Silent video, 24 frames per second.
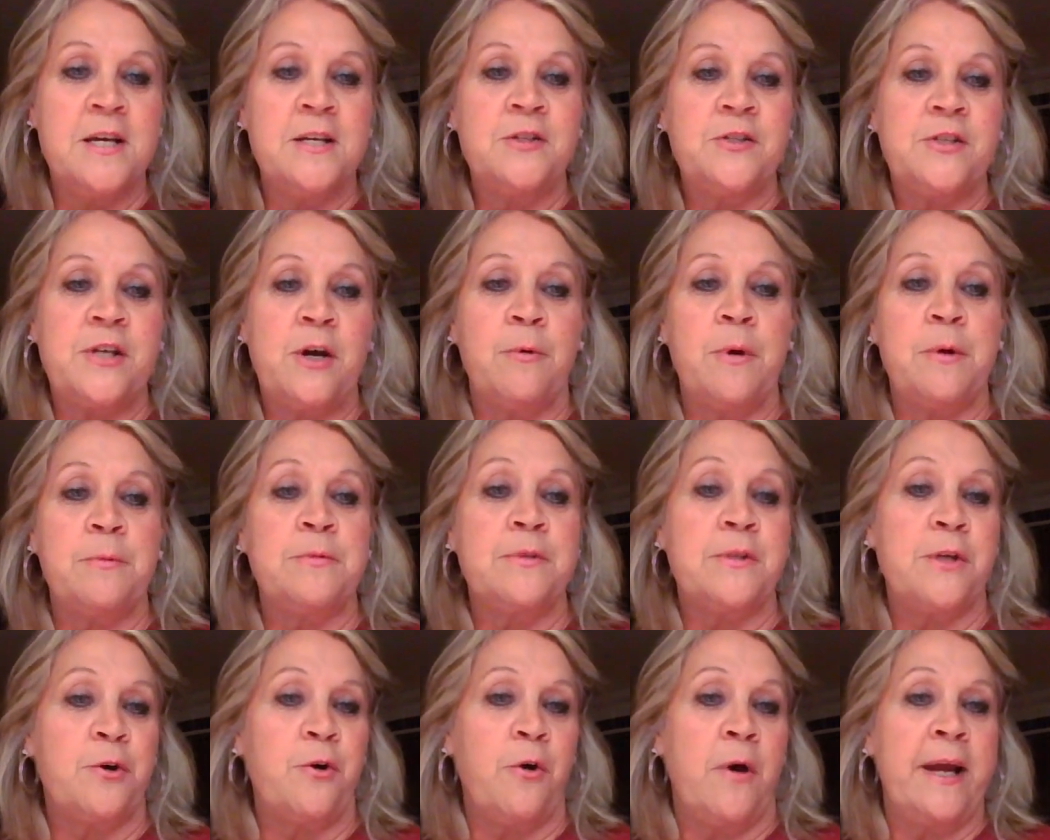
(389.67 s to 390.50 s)
So it
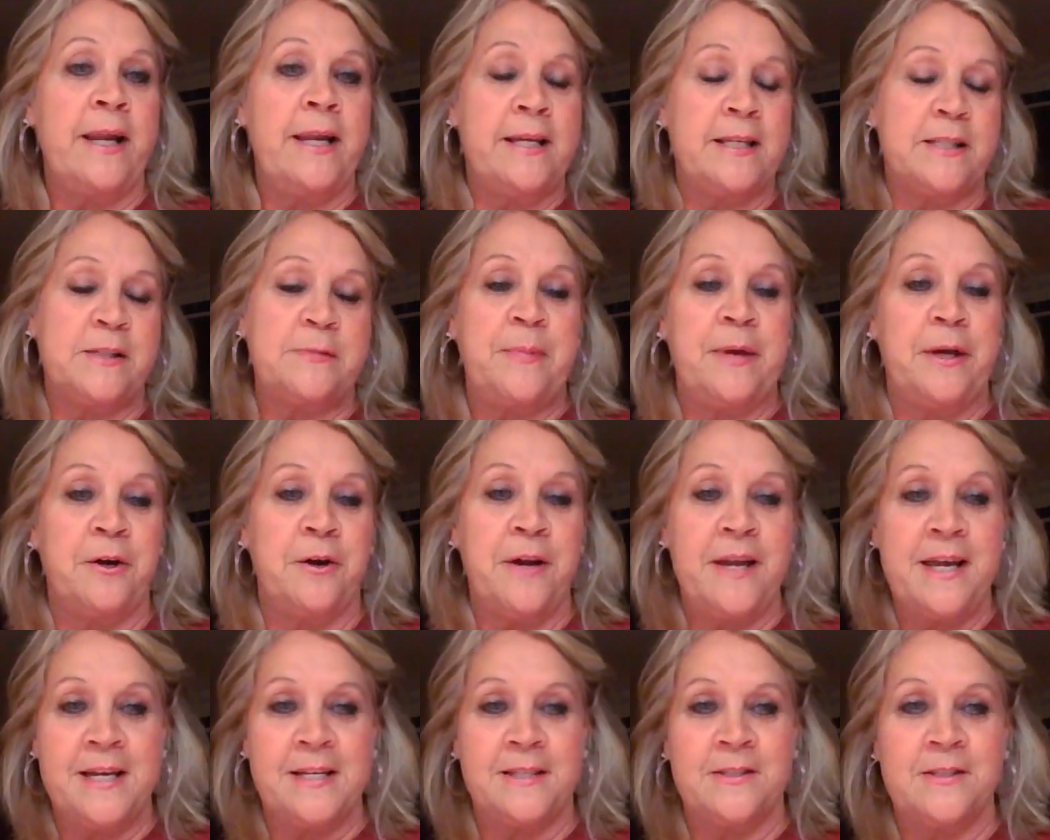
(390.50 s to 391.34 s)
was a great
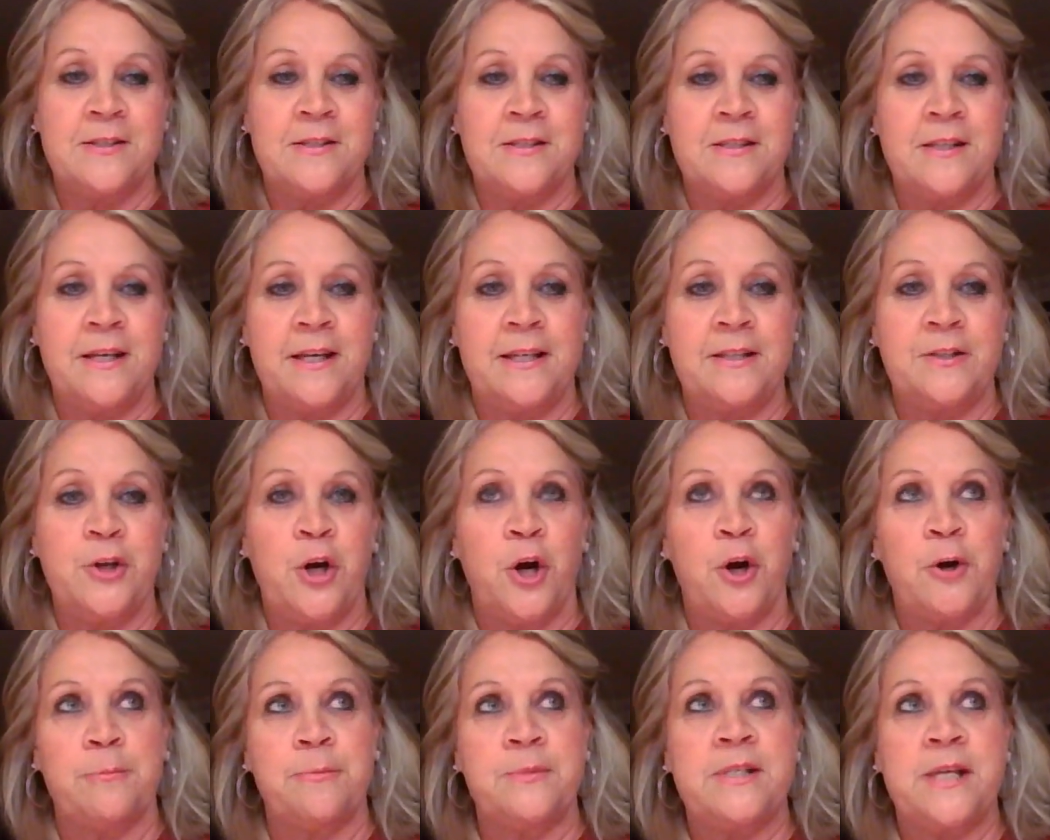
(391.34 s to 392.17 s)
experience in
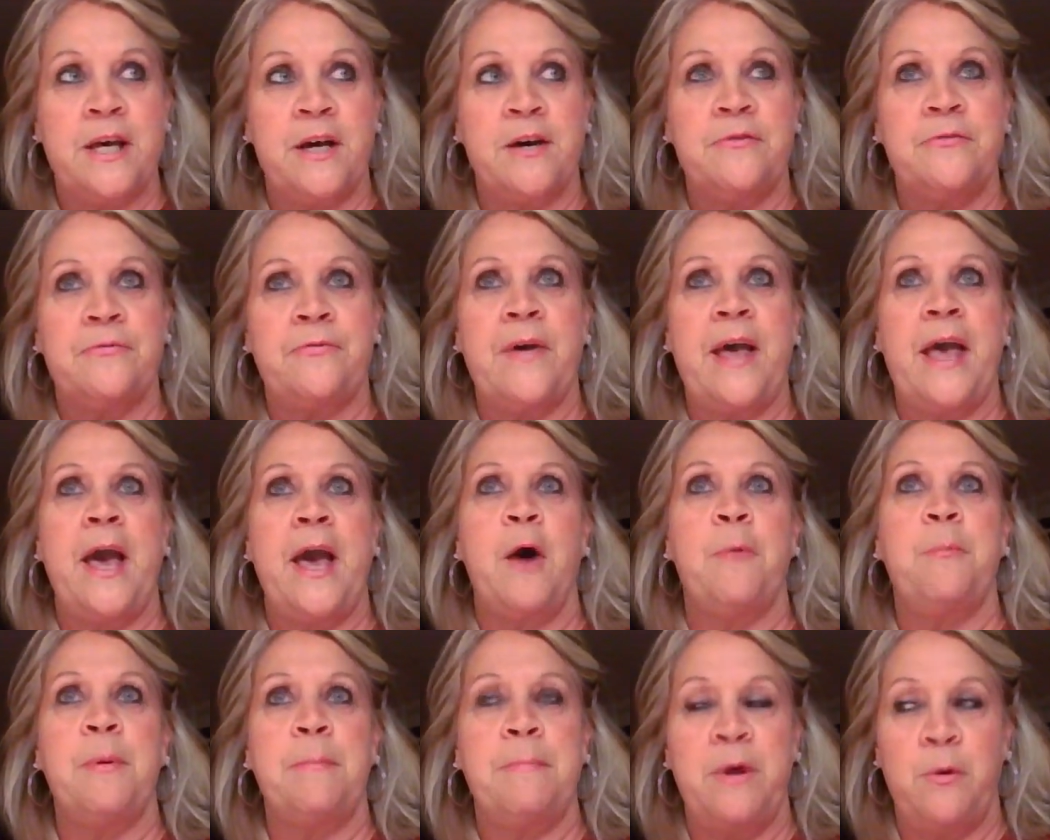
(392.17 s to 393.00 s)
terms of
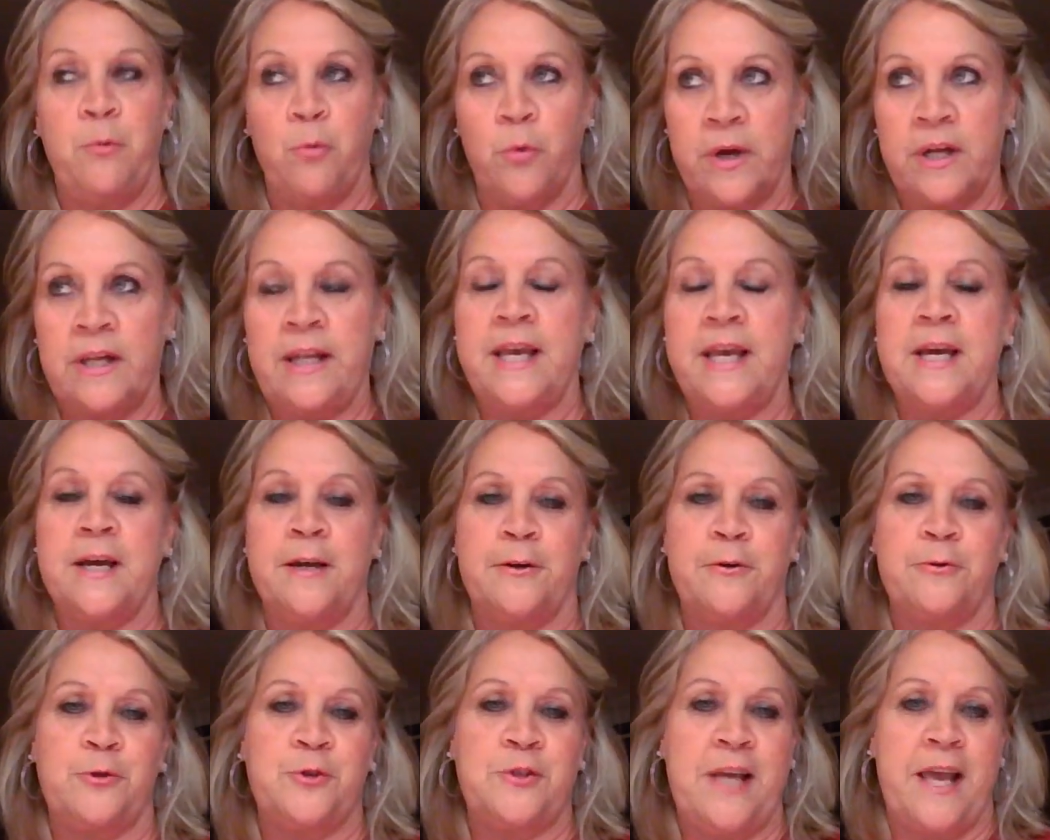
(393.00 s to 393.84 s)
helping me really
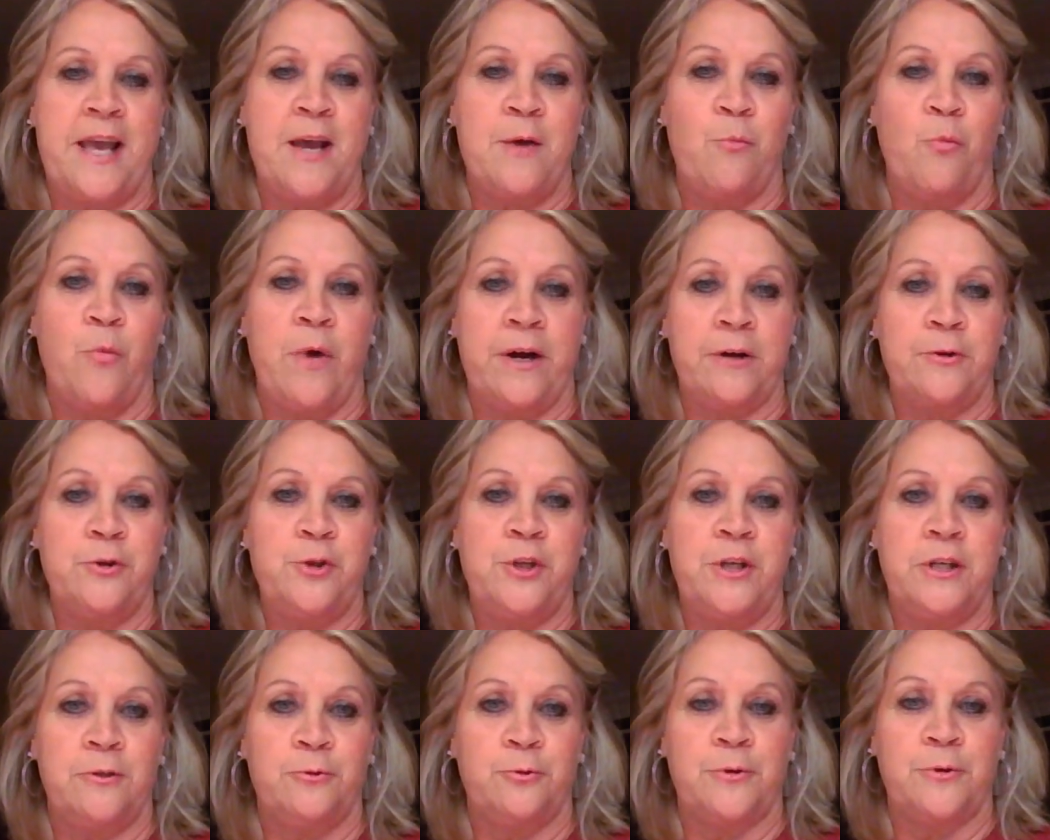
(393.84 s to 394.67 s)
understand where
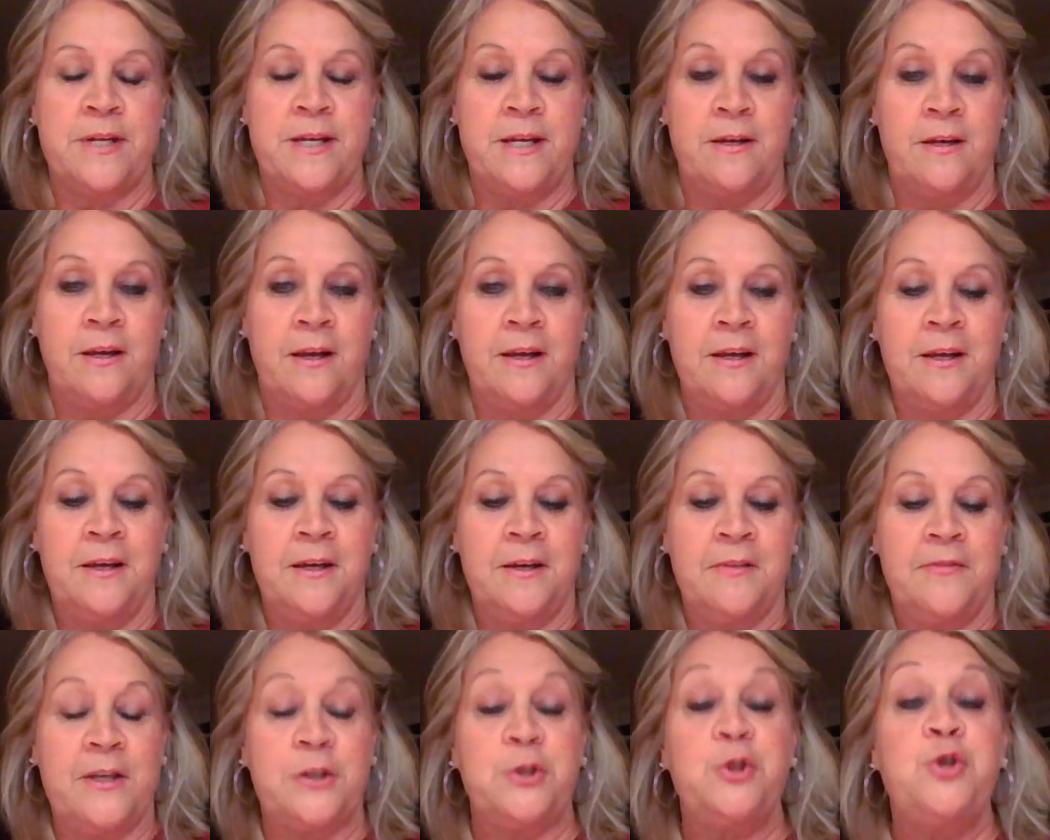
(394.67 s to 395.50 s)
children
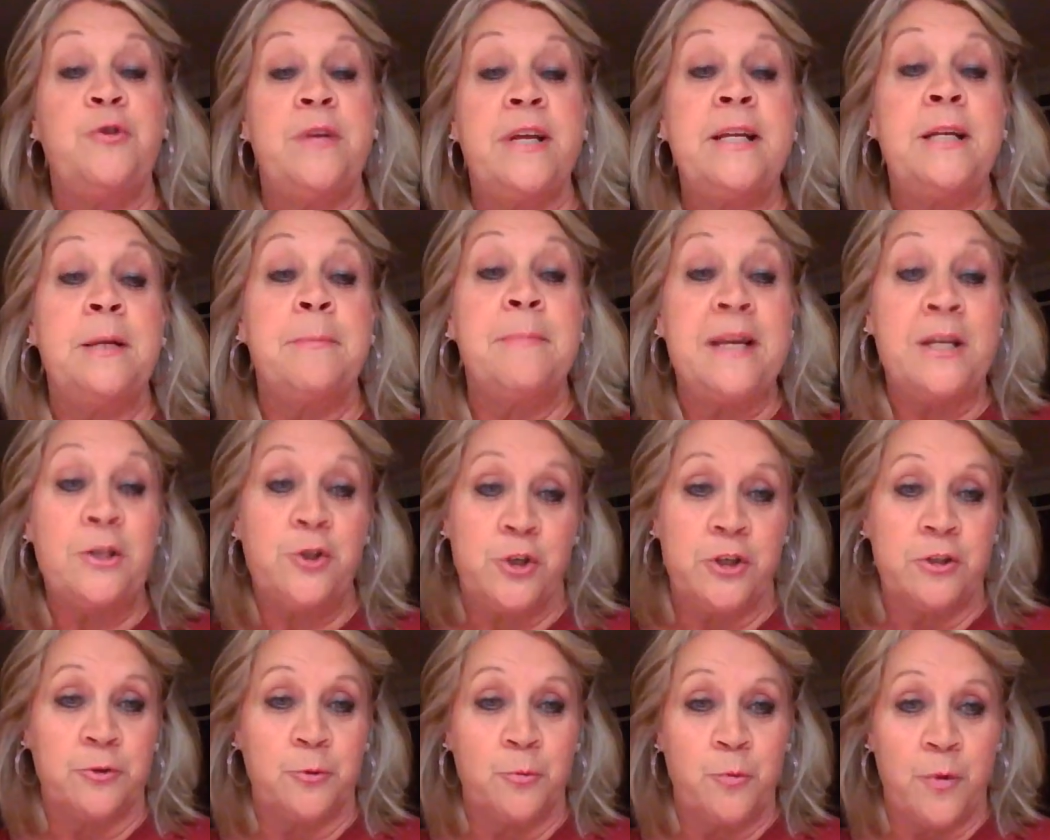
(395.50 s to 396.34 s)
that you need to meet
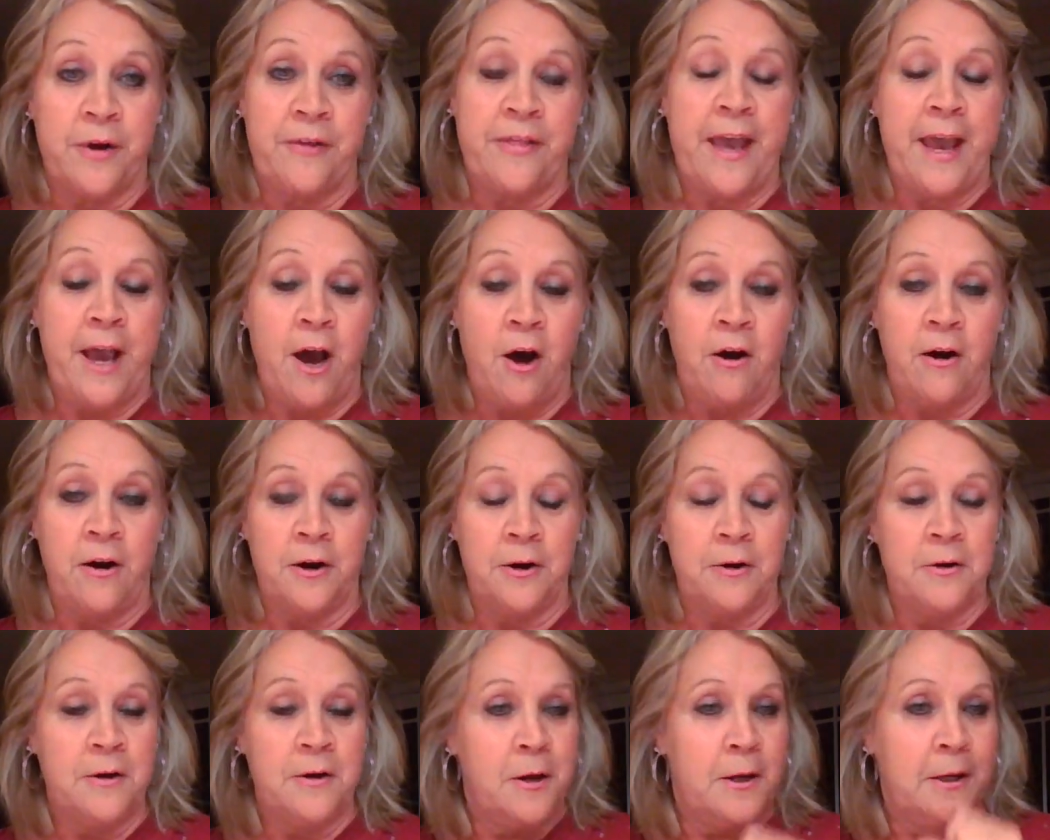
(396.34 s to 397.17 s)
children where they
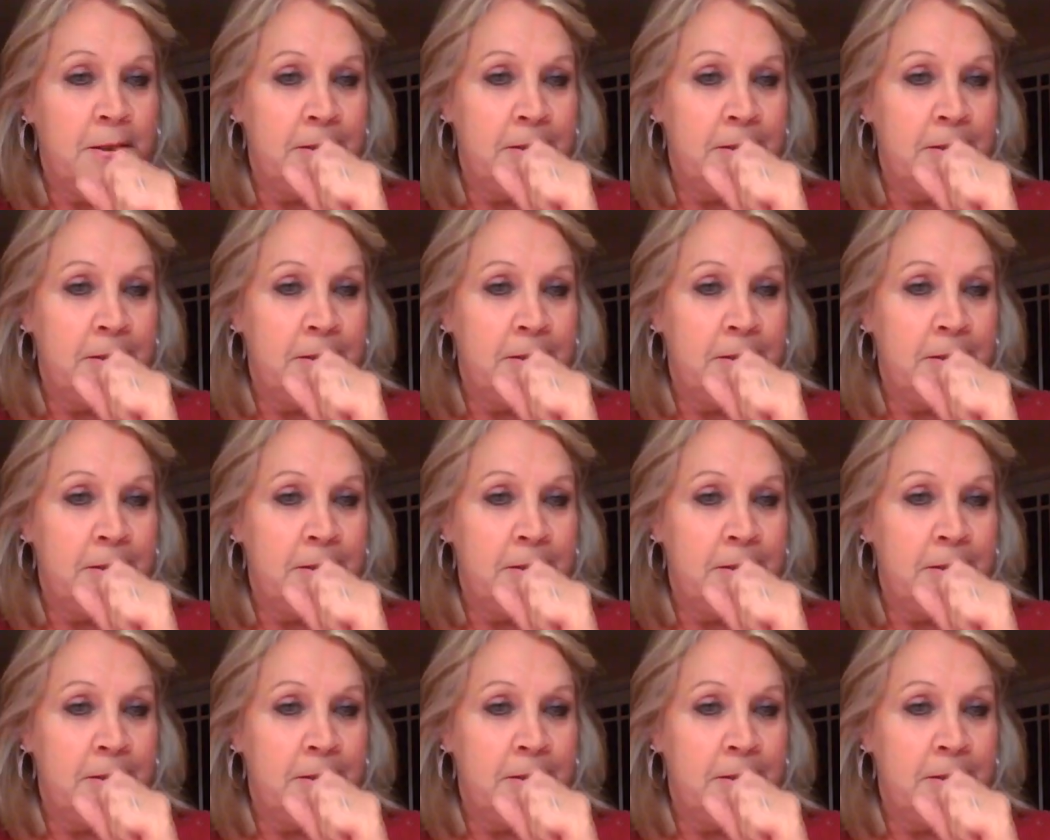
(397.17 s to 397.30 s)
are.